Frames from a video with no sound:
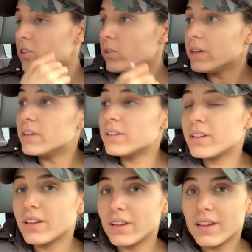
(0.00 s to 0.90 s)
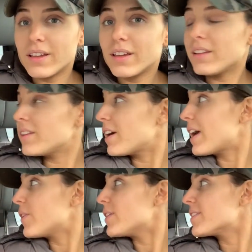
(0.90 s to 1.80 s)
Sure. Actually, three times.
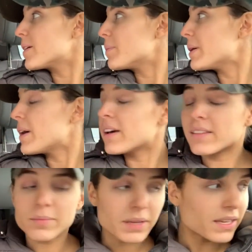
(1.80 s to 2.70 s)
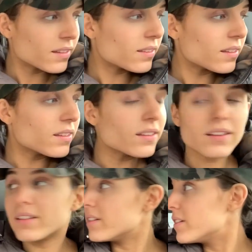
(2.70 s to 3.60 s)
I always get my hugs and my kisses.
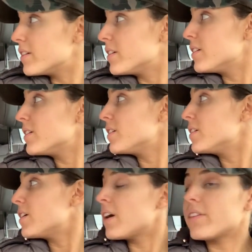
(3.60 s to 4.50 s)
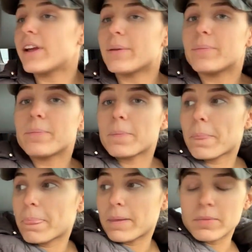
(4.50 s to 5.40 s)
All right,
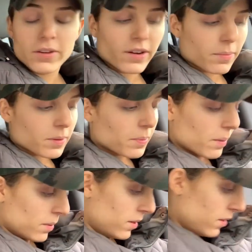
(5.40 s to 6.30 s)
let me grab you, Ben.